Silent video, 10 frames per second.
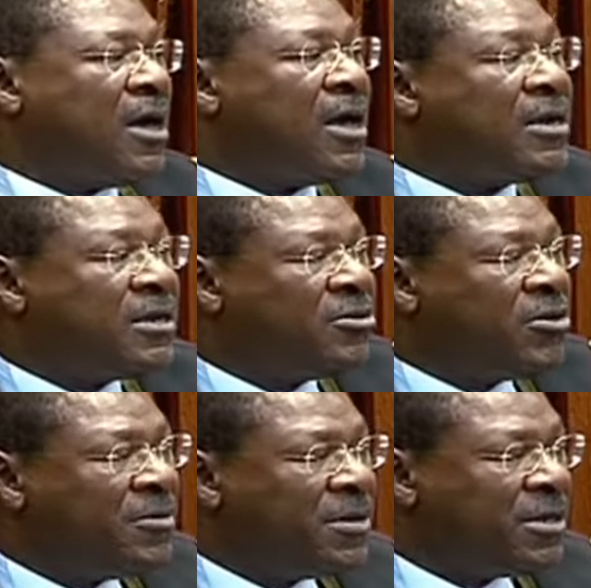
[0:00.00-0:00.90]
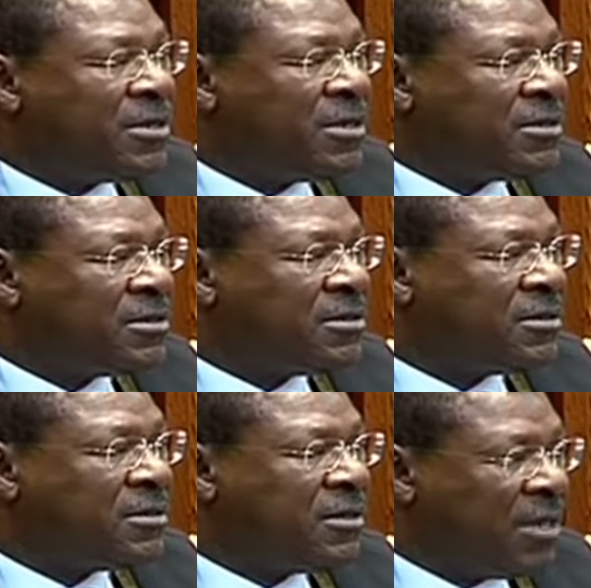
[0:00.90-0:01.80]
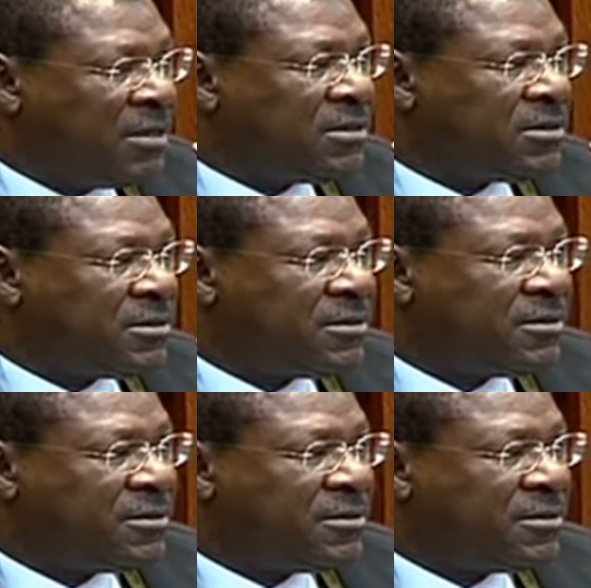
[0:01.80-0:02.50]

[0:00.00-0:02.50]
I added you a minute, yes. Yes.